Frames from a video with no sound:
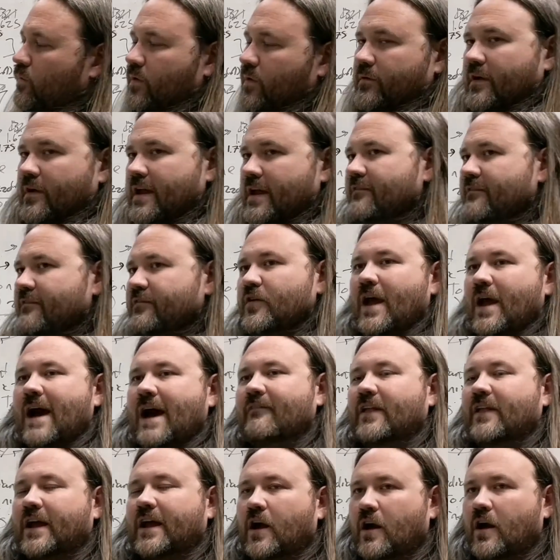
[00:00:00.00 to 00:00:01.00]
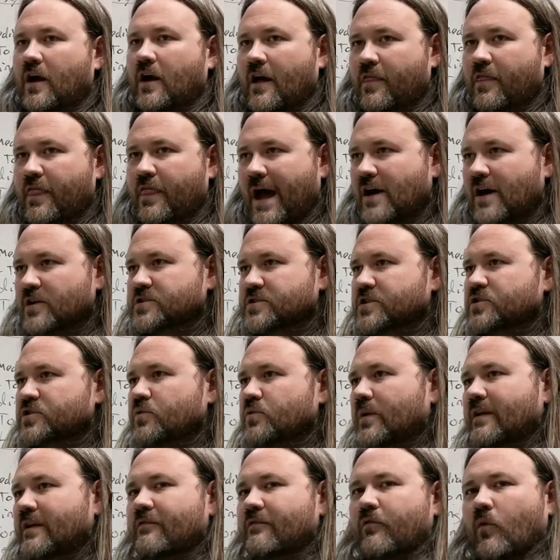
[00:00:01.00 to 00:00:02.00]
if you have like a
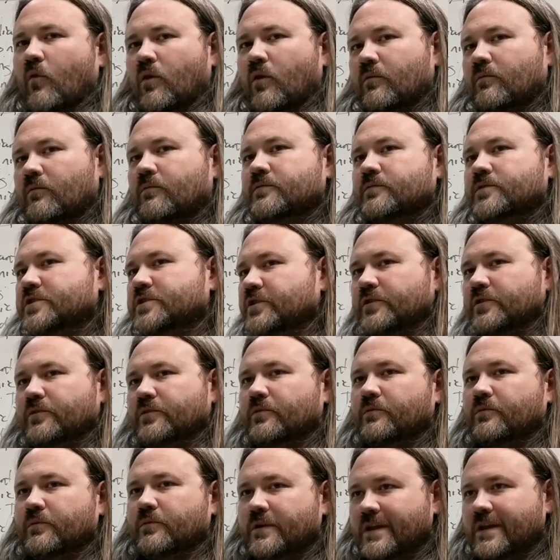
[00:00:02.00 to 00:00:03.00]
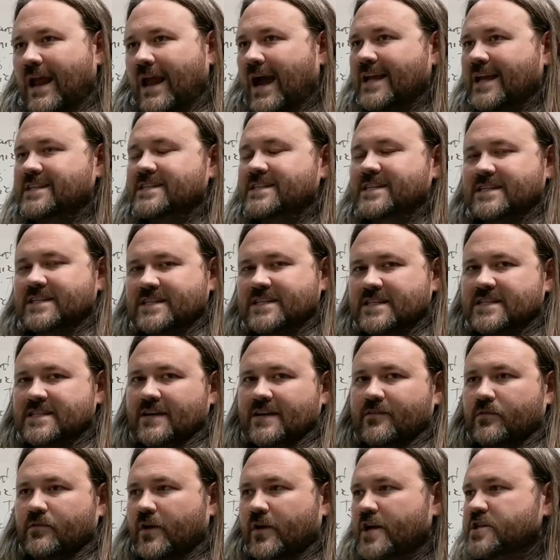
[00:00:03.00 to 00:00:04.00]
1024 to
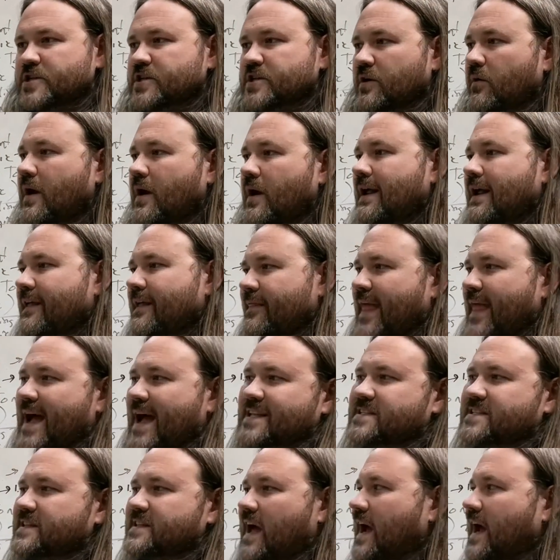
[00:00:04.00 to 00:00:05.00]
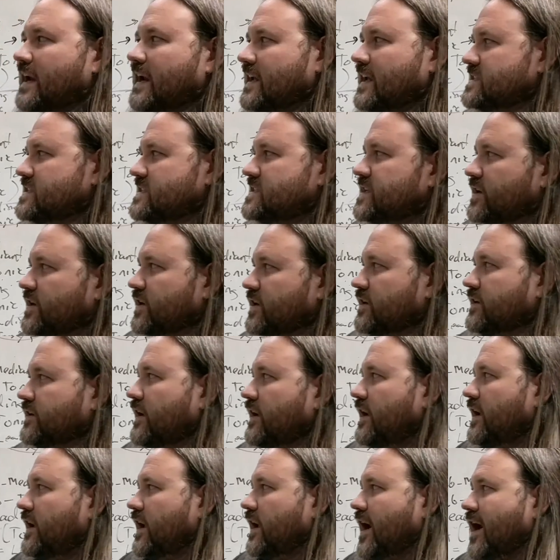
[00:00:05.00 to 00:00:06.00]
967 ratio, that's not considered
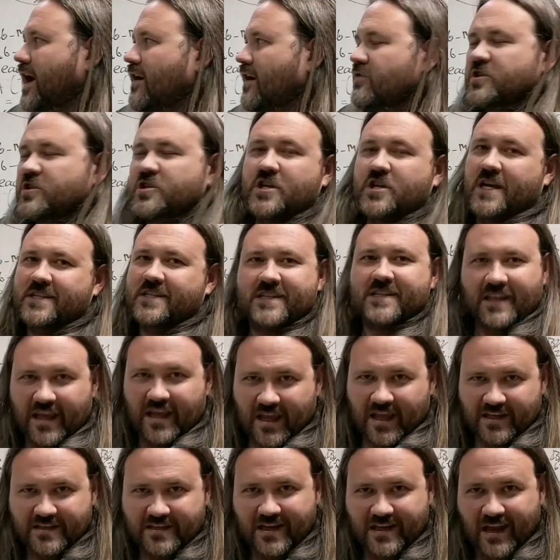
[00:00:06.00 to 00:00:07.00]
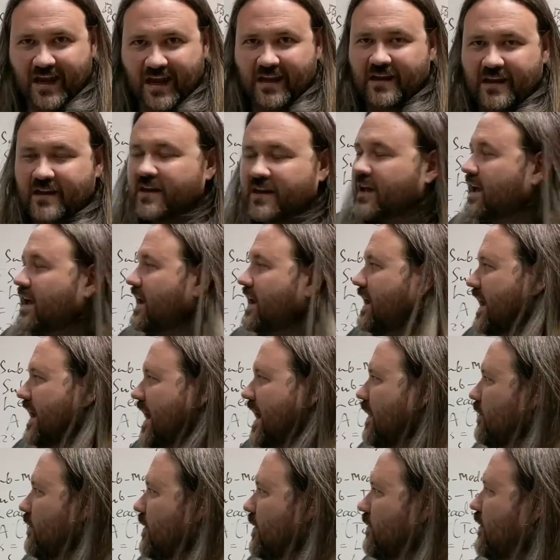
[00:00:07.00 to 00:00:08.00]
uh, justly intonated.
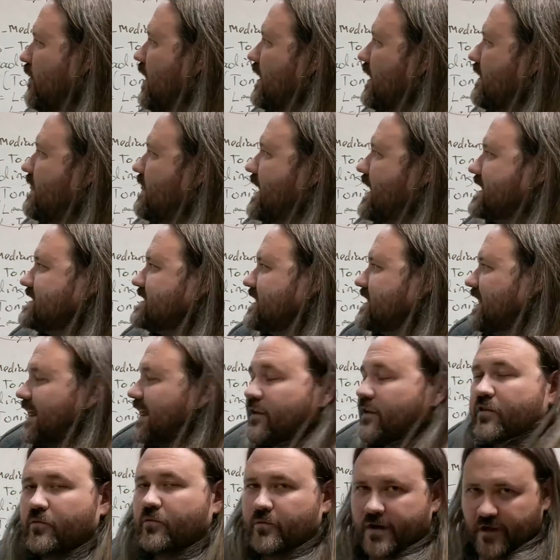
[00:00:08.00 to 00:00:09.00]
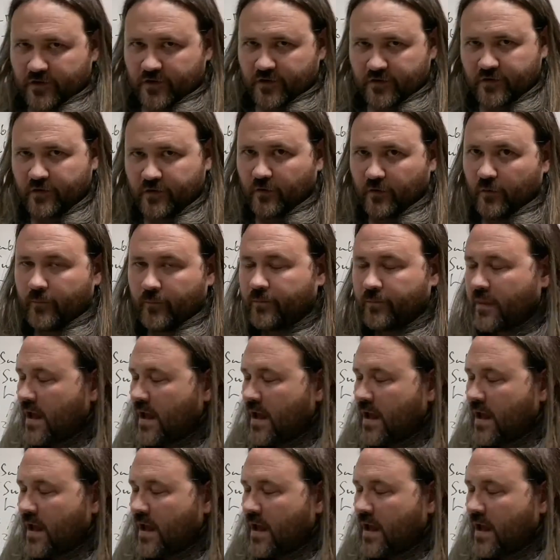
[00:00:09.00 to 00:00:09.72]
Uh, we want things that are like three to two.